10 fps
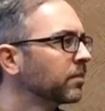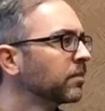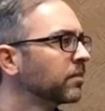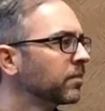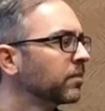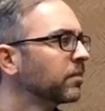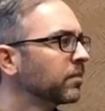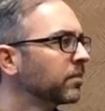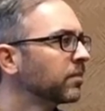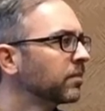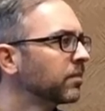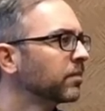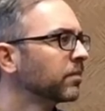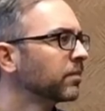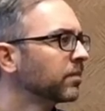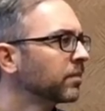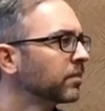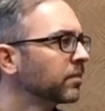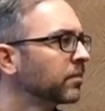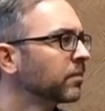
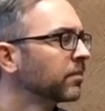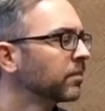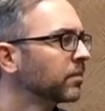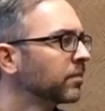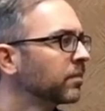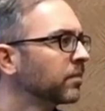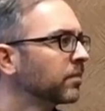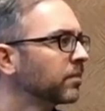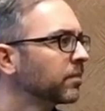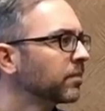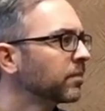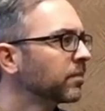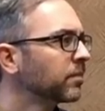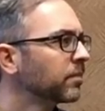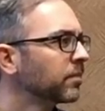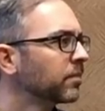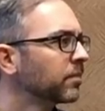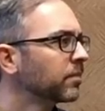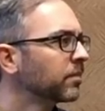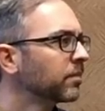(silent)